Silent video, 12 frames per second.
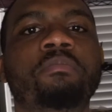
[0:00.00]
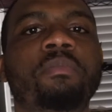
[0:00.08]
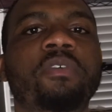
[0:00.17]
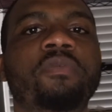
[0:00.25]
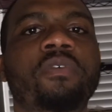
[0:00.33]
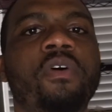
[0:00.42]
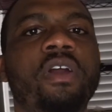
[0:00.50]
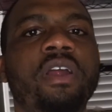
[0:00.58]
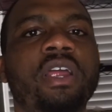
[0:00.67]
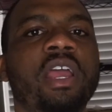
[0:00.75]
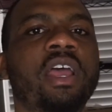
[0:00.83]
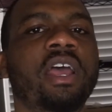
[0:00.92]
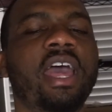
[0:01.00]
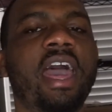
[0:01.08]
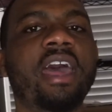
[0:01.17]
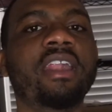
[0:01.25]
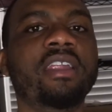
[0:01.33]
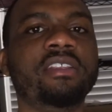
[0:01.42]
before
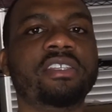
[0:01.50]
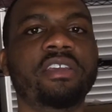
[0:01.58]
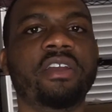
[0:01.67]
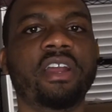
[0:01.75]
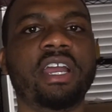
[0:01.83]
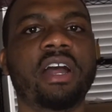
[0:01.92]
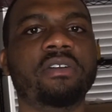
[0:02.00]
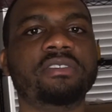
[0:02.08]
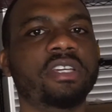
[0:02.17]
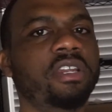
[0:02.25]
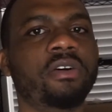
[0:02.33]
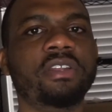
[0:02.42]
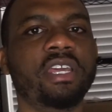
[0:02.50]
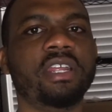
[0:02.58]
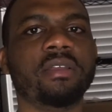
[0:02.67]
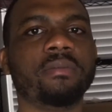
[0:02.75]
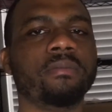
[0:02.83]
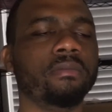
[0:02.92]
adding it to your account, so you don't need
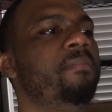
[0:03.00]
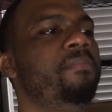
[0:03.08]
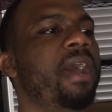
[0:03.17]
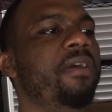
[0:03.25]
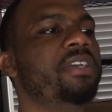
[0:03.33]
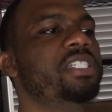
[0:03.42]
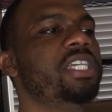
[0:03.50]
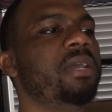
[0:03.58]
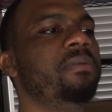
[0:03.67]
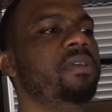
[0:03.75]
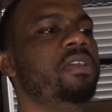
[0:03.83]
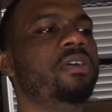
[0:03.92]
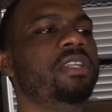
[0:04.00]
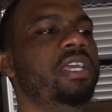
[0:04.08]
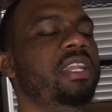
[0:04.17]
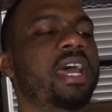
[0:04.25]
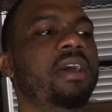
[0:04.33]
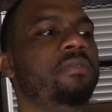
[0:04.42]
it. Pirate Ship, you don't
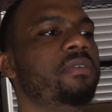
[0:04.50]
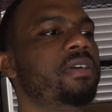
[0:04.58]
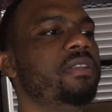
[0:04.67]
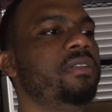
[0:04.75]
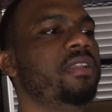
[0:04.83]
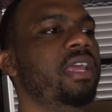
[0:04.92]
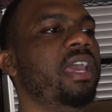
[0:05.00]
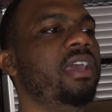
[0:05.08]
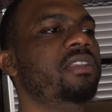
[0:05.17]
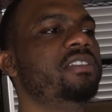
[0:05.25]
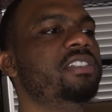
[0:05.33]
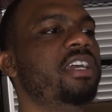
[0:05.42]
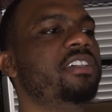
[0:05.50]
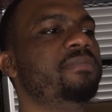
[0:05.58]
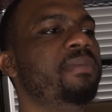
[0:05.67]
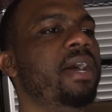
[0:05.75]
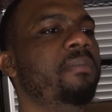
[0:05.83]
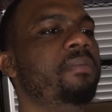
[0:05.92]
need that one. And sales
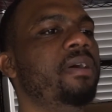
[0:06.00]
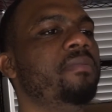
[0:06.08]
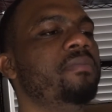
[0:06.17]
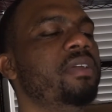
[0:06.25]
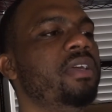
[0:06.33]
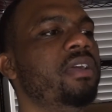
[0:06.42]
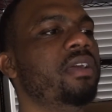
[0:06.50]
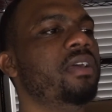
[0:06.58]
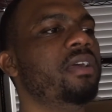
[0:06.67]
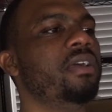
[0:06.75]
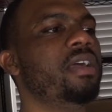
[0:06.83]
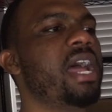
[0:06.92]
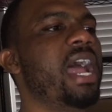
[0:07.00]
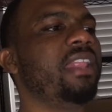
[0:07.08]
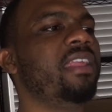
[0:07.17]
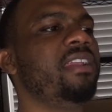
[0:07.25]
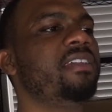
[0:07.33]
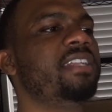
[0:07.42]
pop-up, I
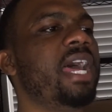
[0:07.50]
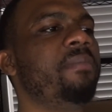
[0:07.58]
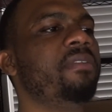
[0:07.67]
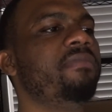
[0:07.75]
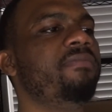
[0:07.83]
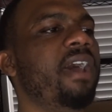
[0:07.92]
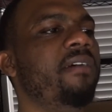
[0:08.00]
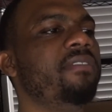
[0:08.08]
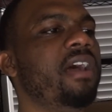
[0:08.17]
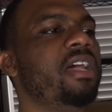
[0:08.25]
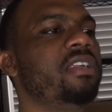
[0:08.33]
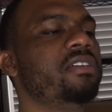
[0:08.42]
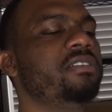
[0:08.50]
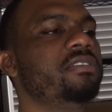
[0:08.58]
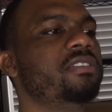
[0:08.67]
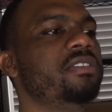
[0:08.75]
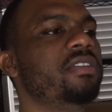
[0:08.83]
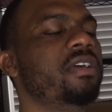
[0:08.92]
think this app is
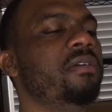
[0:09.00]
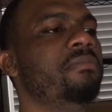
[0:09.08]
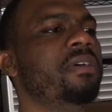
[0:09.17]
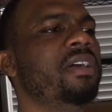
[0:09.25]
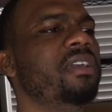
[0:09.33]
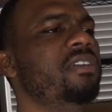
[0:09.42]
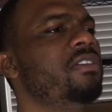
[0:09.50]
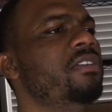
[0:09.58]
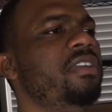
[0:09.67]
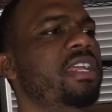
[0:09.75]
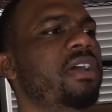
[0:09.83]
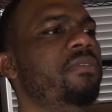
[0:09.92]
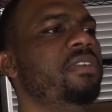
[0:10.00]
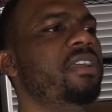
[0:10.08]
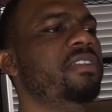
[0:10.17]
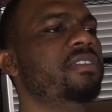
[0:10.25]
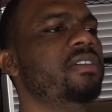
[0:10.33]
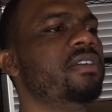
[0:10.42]
$5, but you don't need that one
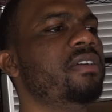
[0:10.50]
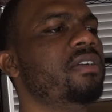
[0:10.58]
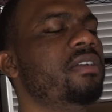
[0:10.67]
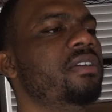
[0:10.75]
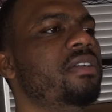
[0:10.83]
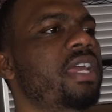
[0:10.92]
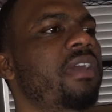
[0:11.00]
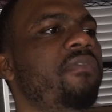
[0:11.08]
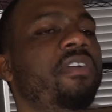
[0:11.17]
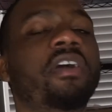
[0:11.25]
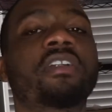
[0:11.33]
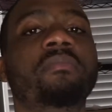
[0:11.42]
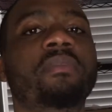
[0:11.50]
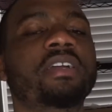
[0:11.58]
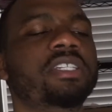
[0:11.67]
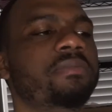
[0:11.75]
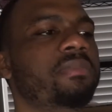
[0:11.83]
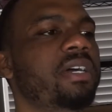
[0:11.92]
either if you're on a
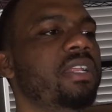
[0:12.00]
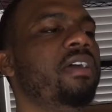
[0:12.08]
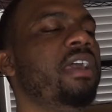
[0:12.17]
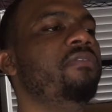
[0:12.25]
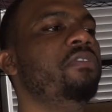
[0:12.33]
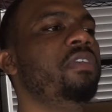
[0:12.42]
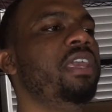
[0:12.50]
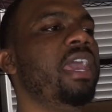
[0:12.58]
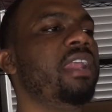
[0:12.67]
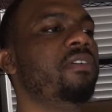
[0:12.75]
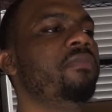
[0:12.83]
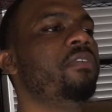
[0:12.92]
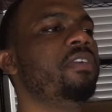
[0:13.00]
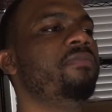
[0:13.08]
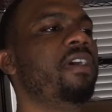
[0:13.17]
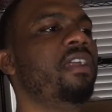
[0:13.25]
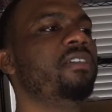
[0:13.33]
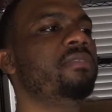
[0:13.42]
budget. But if you can't afford the
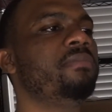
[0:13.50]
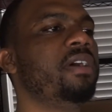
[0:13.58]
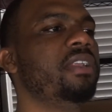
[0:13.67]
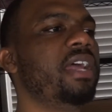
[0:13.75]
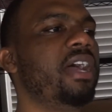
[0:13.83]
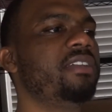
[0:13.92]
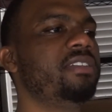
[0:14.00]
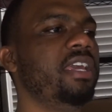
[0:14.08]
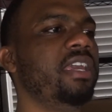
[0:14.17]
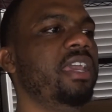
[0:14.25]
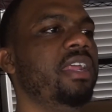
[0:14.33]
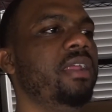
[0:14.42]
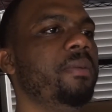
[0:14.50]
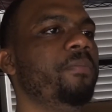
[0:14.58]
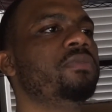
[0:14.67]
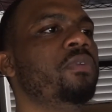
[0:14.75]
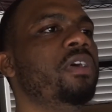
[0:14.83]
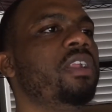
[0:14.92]
$5 a month, I'll say get it.
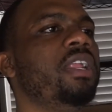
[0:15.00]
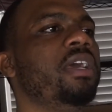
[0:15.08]
One click